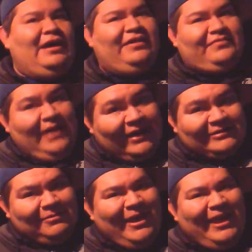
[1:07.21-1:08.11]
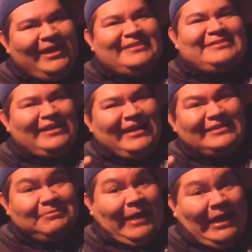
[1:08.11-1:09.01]
I've gotten some hate. I
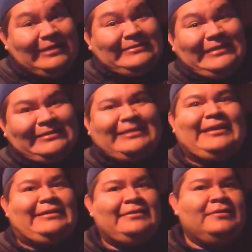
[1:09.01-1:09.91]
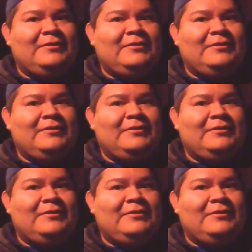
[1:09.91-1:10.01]
got some haters out there.